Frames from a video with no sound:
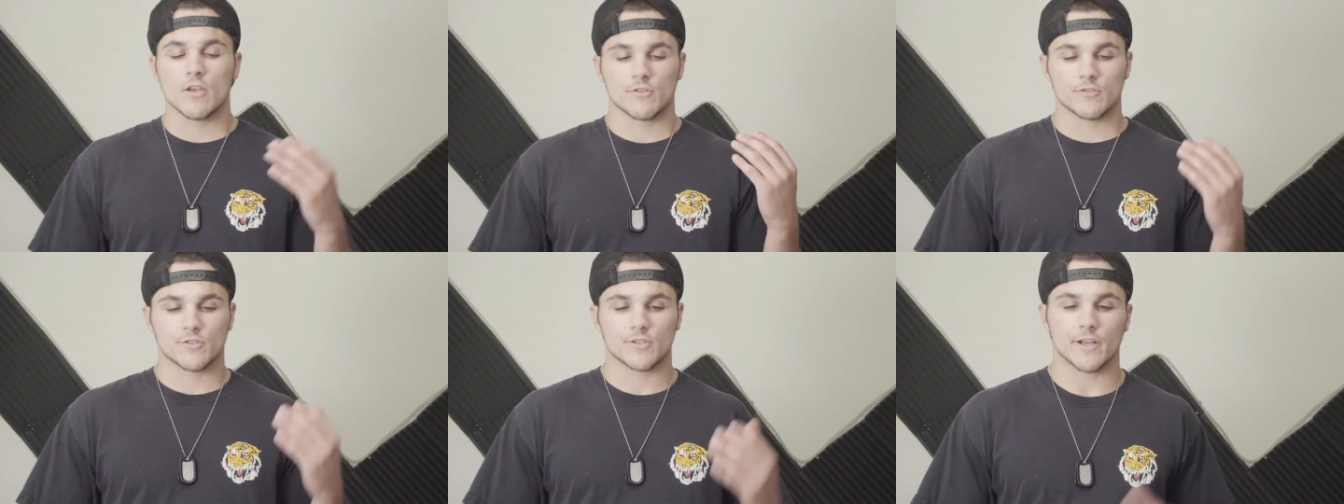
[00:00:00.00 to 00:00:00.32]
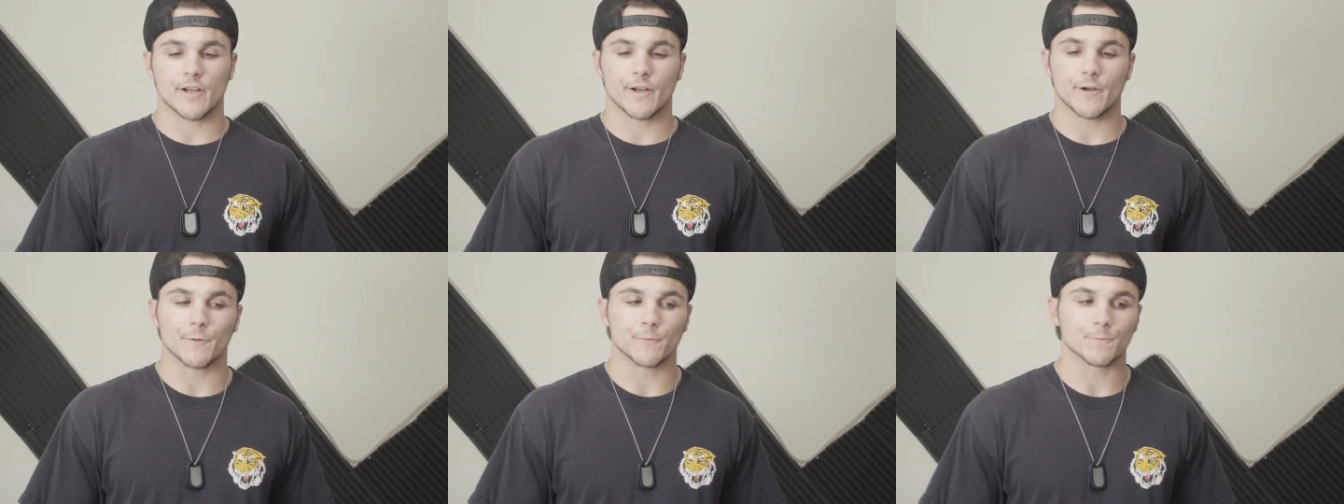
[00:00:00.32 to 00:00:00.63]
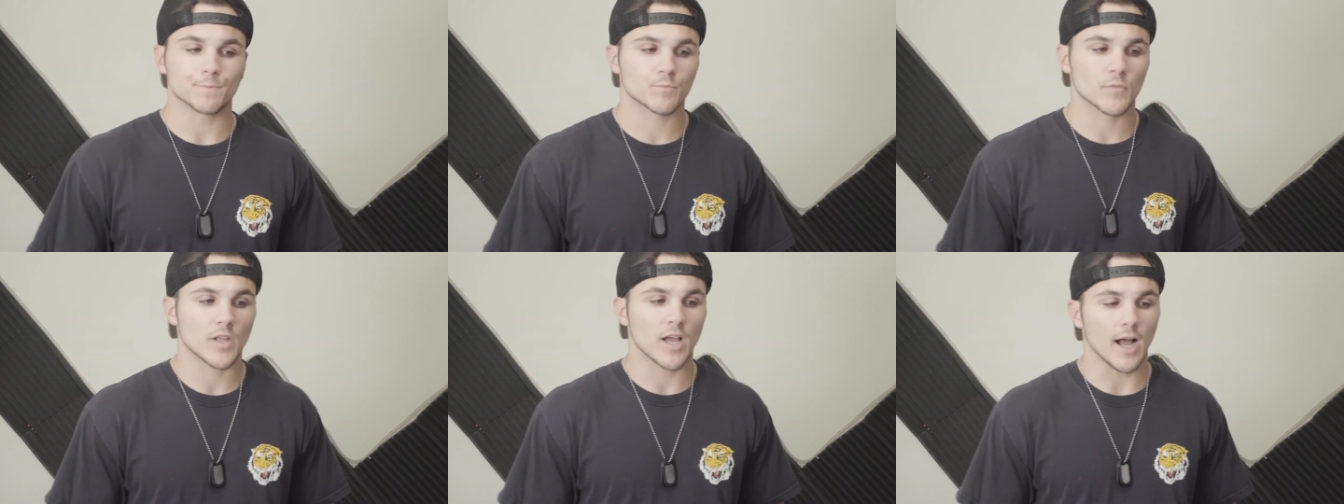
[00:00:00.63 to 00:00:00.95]
So
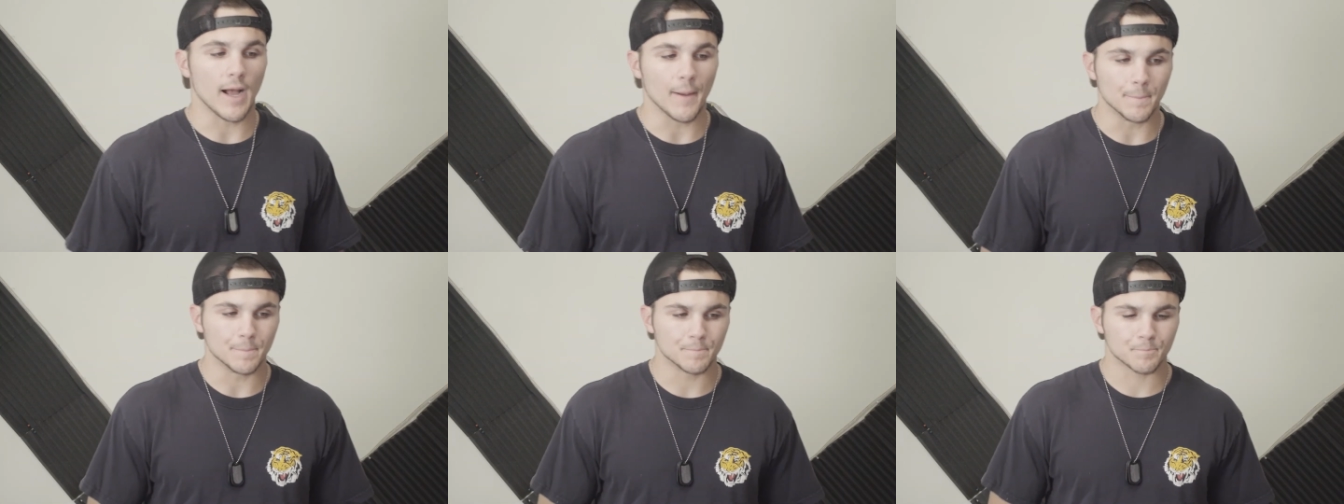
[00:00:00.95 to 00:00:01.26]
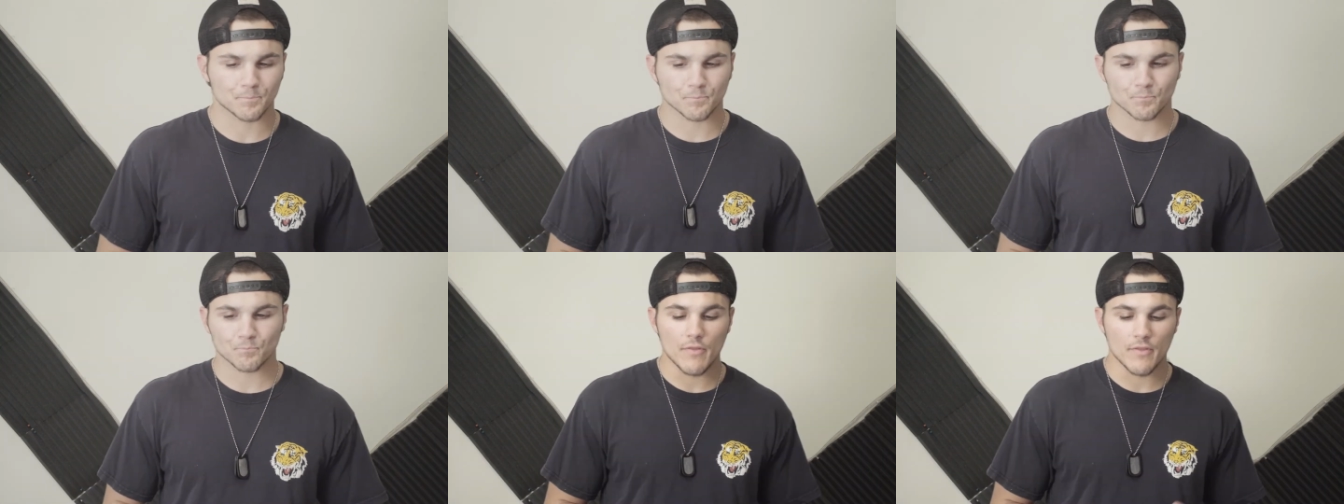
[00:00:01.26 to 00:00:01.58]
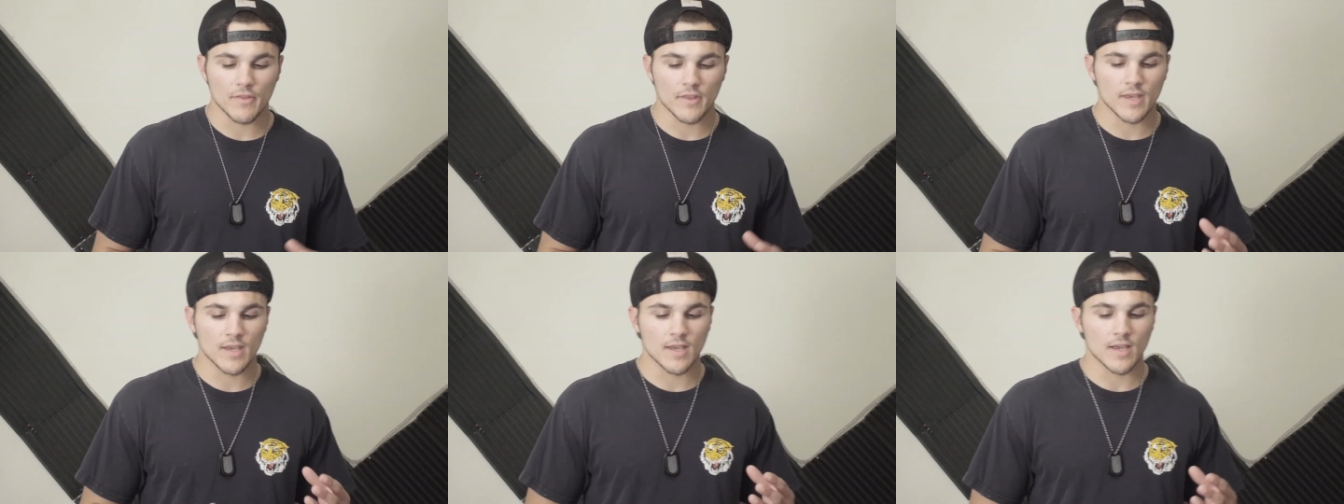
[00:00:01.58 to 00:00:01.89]
um,
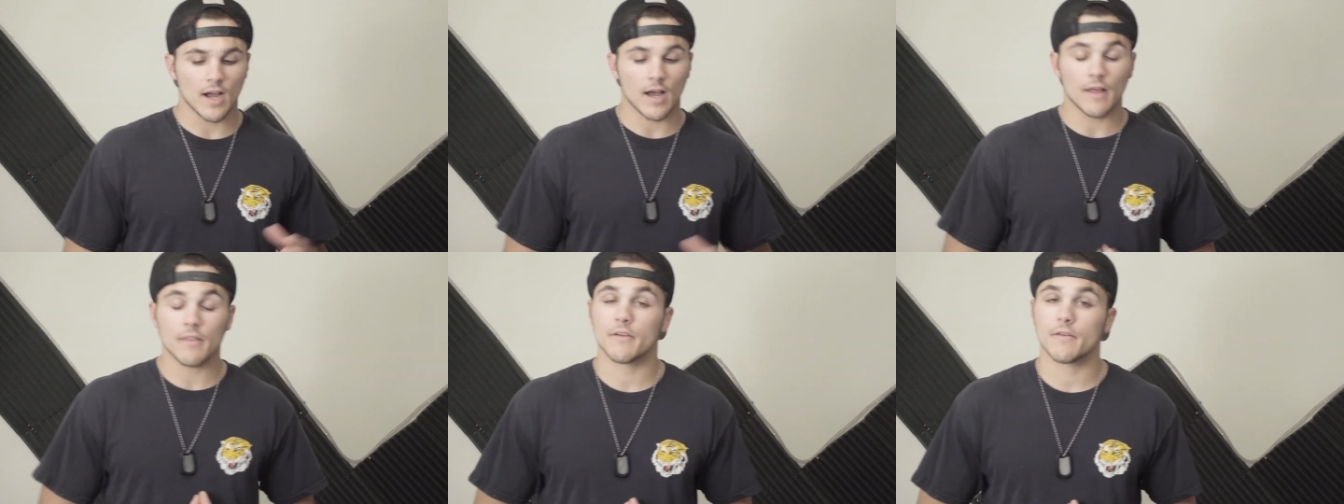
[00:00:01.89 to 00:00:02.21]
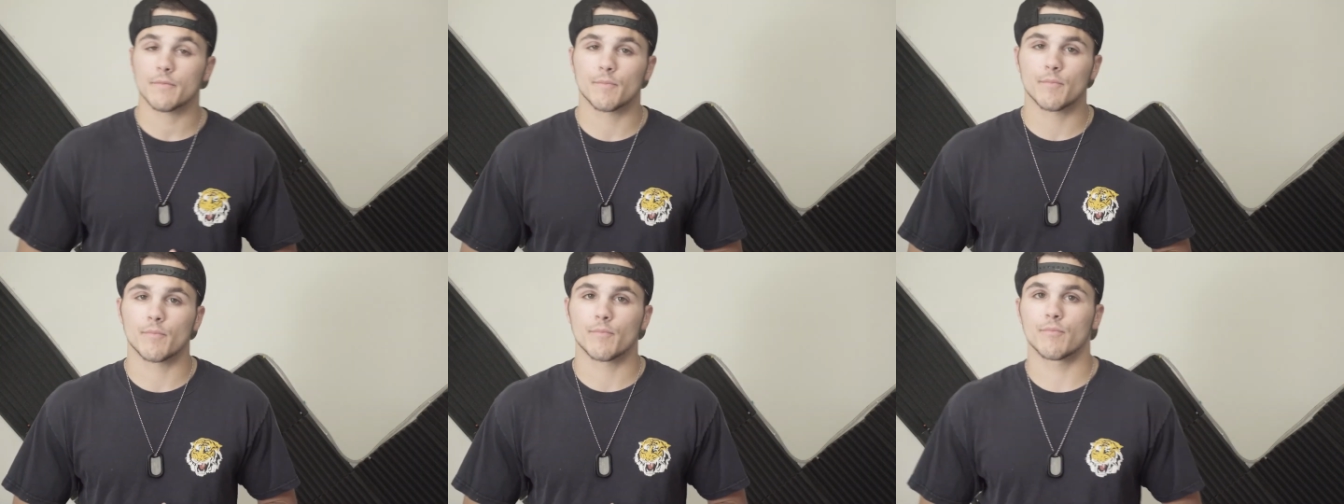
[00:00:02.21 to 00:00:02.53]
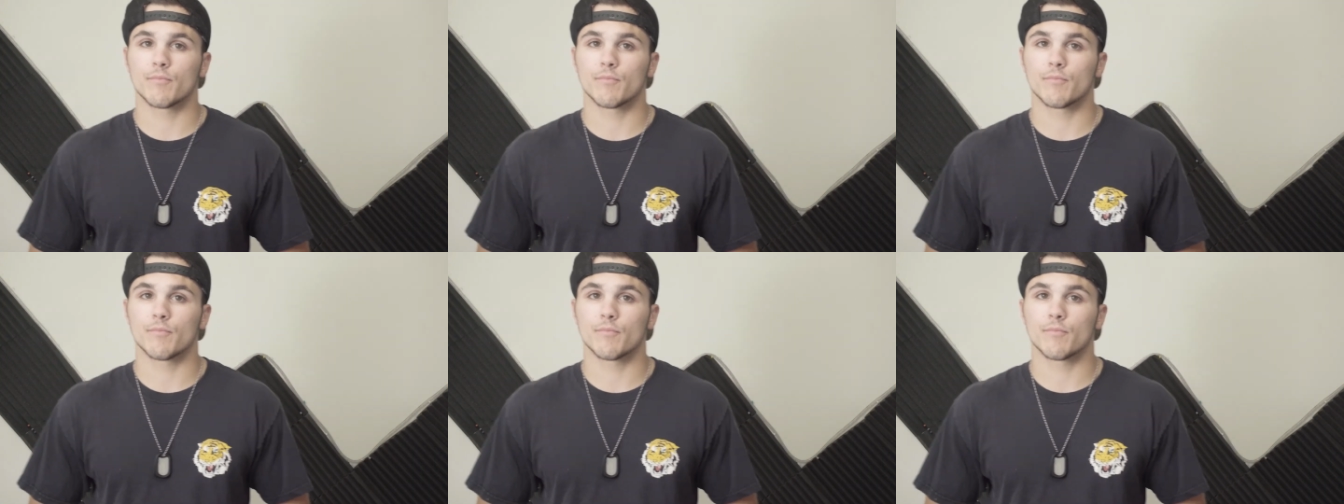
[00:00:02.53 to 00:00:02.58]
the other